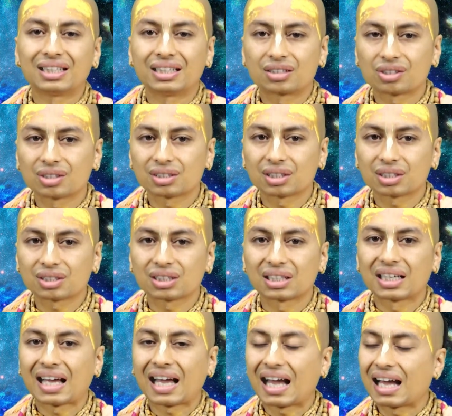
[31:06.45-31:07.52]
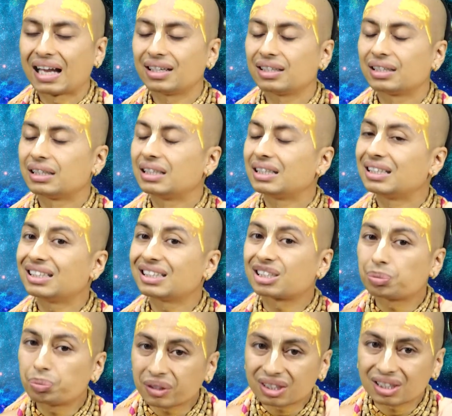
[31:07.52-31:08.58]
literatures, and
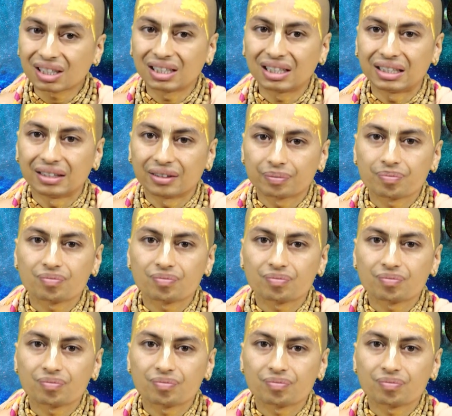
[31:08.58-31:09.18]
especially